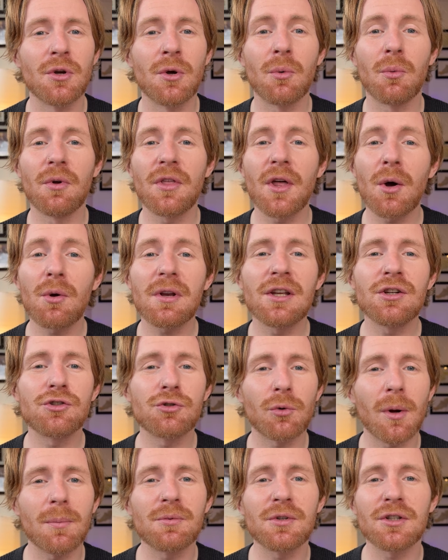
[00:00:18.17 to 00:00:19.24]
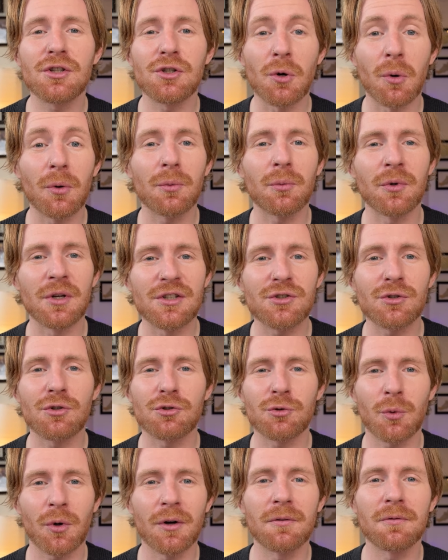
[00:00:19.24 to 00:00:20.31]
without interrupting your research
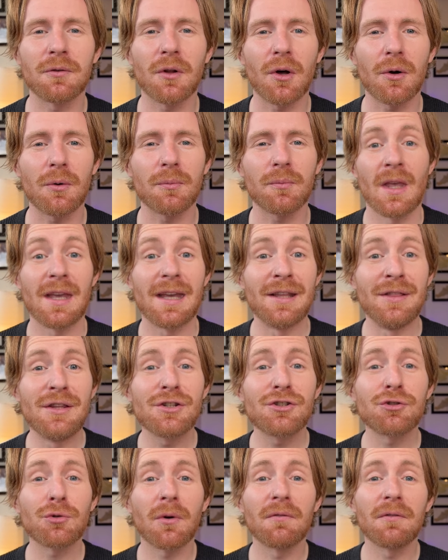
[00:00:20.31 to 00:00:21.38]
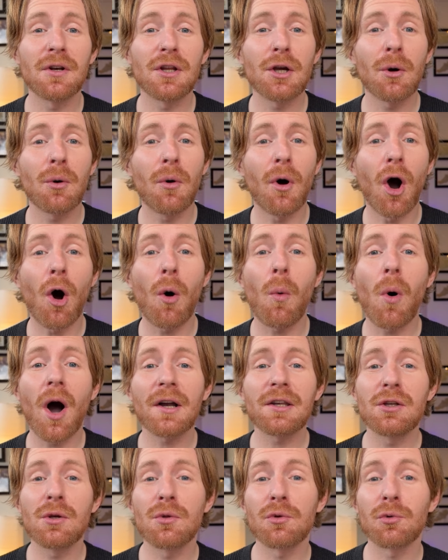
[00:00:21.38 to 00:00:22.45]
workflow. In this short video, I'll
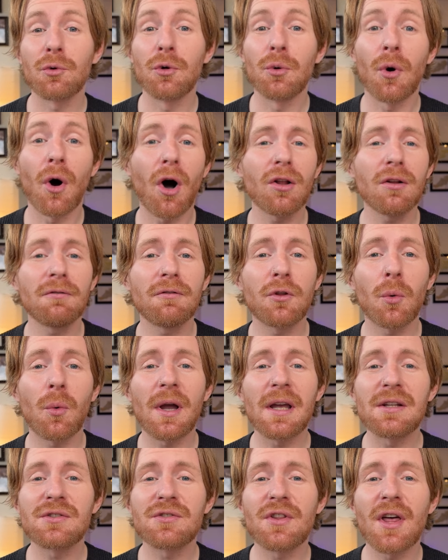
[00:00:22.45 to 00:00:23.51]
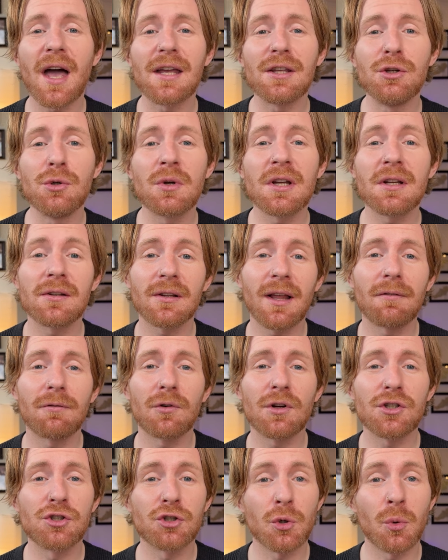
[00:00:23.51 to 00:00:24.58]
walk you through all of the ways that you can
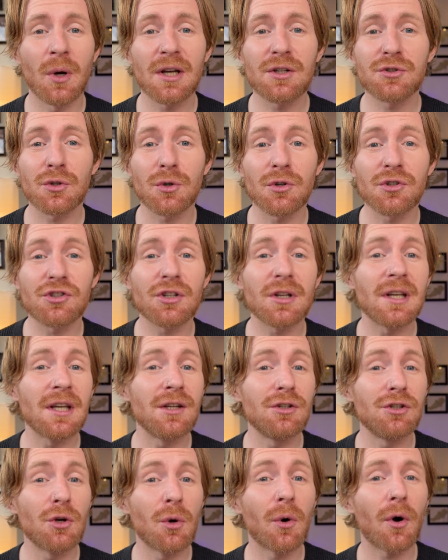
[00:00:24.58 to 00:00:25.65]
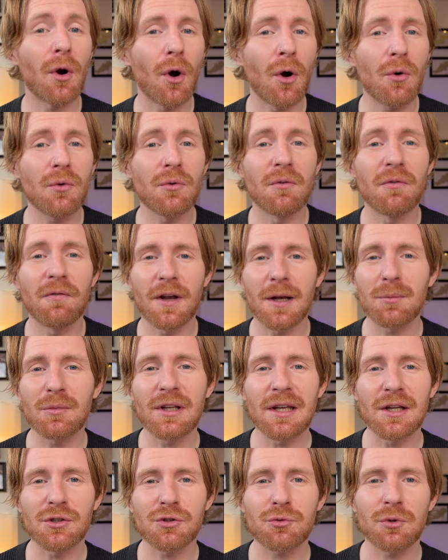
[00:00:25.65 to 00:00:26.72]
leverage Quick Search in your own family
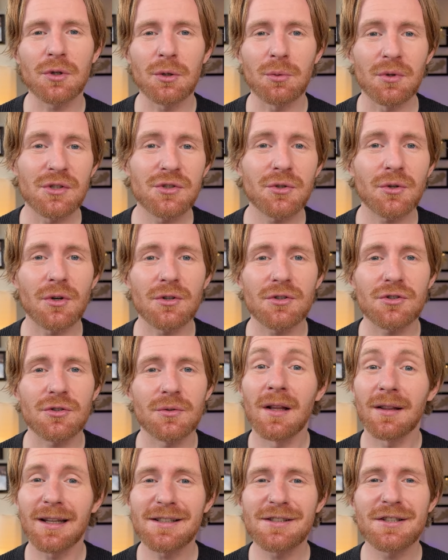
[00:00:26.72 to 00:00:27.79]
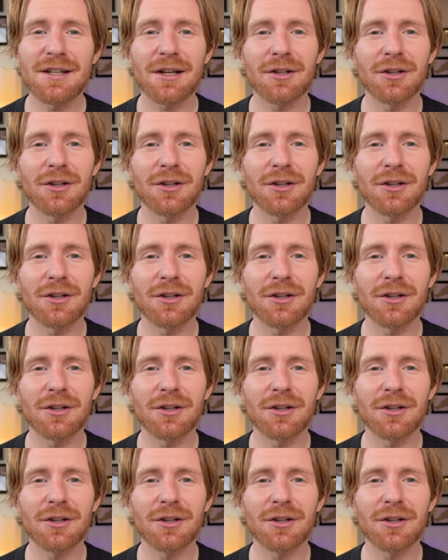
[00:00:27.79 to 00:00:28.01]
history research. Let's take a